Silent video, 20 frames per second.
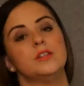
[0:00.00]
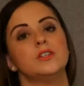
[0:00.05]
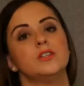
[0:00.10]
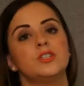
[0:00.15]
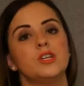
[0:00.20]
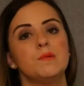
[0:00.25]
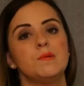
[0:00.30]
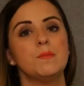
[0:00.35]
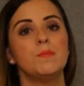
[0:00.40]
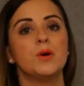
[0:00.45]
the
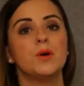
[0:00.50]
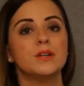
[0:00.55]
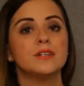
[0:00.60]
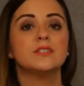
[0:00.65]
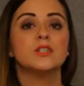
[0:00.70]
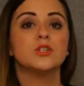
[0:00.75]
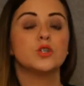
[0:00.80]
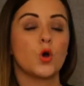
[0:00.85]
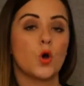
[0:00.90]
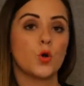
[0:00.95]
Super Bond is
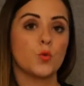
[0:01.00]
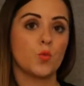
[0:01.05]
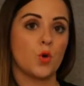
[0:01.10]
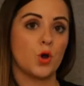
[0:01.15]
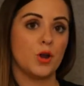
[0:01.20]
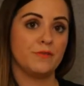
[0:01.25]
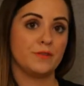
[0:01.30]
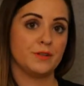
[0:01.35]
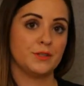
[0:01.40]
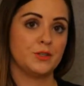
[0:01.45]
a
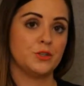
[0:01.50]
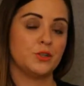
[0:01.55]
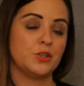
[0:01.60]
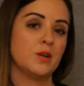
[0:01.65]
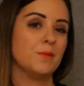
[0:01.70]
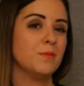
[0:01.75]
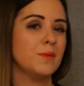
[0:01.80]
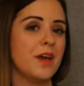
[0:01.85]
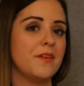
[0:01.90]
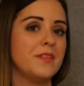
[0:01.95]
non-woven
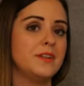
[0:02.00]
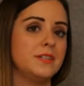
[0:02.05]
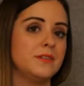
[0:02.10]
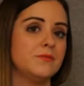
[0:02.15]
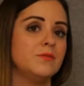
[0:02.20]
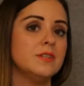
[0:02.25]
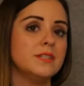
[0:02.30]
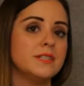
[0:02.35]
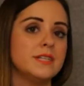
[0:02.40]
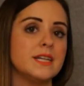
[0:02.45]
strip. Now the
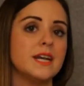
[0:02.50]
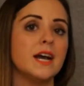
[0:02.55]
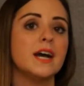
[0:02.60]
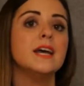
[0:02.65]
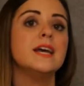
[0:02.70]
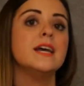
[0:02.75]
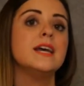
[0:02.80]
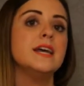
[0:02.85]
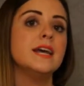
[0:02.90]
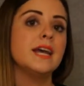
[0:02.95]
difference here
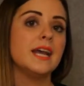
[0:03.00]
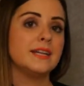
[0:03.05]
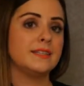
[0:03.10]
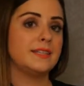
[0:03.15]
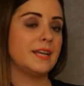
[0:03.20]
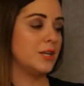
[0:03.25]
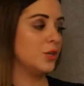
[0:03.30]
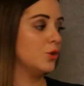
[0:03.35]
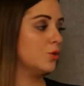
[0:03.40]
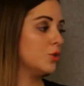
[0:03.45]
is
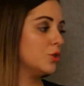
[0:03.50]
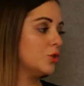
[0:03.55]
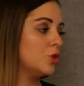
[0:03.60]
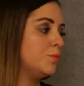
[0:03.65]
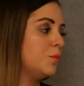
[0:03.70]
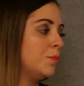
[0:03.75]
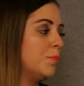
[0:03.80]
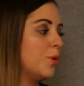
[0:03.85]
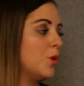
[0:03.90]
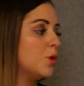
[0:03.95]
that your
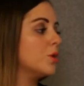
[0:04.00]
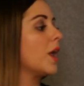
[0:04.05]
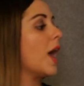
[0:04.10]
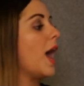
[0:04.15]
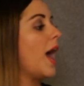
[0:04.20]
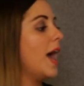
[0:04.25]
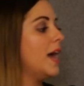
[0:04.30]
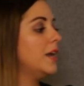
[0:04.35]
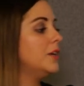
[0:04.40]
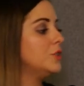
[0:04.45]
Super Bond
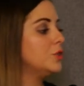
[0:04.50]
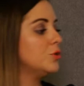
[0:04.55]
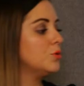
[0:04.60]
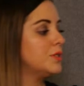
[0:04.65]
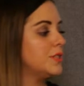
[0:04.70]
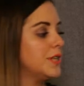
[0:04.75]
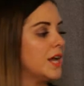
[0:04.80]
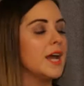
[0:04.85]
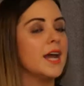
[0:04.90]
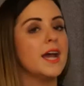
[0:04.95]
and your
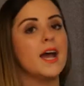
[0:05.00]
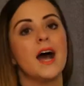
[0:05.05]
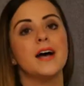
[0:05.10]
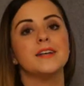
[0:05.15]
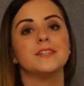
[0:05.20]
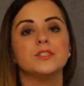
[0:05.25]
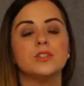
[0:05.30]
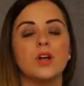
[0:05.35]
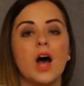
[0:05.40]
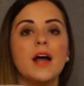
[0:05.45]
Dare
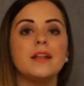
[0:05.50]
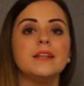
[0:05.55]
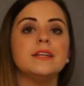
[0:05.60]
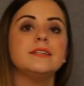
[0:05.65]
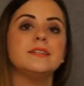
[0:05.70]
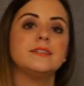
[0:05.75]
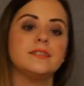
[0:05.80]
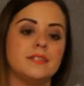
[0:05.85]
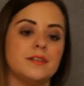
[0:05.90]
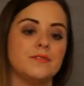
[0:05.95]
are
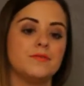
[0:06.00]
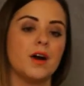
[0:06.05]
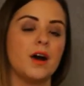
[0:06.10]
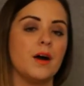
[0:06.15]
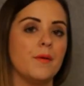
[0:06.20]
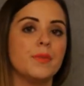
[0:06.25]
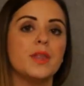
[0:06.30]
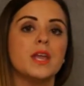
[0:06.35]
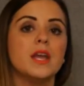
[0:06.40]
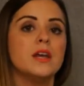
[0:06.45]
slightly
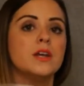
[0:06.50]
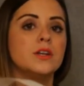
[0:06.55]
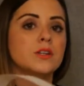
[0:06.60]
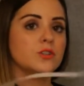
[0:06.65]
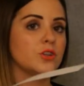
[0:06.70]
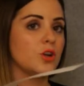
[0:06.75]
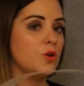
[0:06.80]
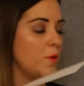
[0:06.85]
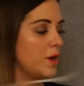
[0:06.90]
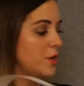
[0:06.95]
stiffer.
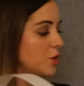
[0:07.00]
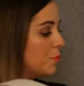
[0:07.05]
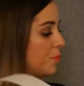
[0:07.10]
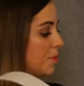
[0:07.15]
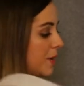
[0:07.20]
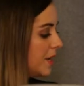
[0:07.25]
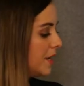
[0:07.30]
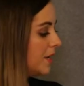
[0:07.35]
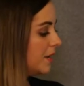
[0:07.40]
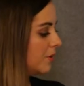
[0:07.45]
So when you're
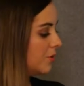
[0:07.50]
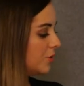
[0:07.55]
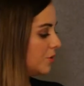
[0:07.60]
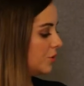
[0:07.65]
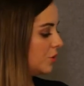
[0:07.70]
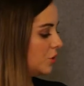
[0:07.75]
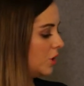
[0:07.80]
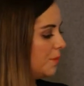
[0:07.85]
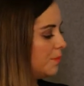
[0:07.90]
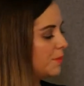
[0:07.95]
picking your
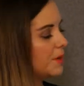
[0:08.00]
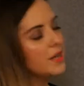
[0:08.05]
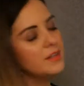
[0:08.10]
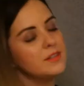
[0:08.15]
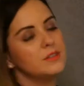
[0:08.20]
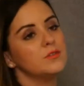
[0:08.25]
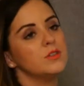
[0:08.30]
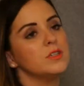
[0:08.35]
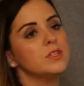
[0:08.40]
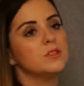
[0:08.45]
strip,
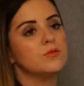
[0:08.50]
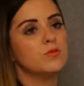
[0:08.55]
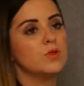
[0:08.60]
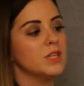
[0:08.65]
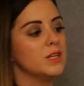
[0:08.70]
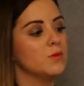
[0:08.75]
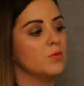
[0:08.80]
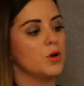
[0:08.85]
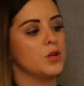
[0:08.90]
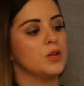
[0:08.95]
it's just
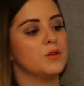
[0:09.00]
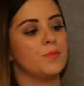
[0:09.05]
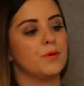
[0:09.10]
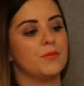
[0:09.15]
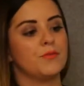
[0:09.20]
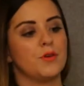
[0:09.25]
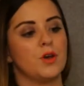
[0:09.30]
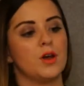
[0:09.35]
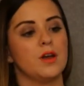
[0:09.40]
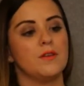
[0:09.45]
really what you
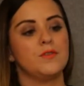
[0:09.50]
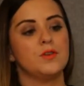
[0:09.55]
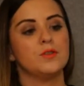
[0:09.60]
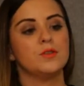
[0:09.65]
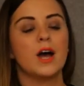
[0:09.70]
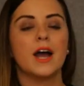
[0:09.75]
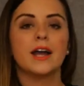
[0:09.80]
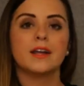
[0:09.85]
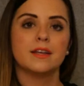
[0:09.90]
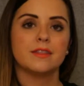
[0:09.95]
prefer. If you
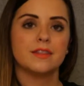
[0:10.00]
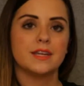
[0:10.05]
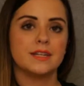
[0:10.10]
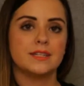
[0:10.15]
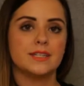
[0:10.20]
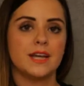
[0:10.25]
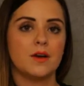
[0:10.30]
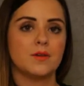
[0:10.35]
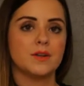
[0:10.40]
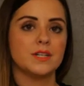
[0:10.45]
like the
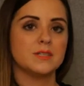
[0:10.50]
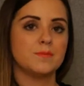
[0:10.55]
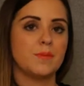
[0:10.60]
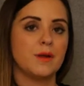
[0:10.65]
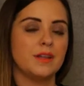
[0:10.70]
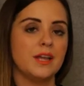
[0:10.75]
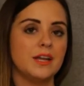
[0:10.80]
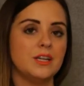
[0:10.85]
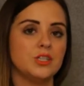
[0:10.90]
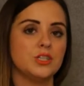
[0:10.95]
Italian
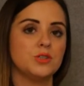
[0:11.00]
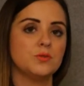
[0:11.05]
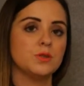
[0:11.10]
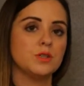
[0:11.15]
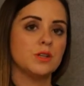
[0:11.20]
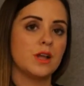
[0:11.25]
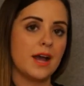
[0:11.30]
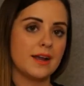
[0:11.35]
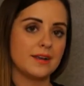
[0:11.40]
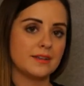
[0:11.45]
spun lace, you
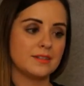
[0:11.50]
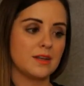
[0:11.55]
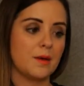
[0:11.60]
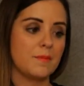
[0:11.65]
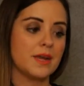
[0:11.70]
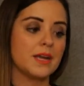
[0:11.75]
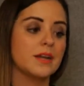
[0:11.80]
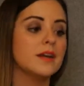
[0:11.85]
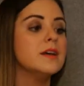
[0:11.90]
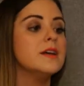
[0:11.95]
would like
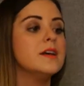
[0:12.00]
something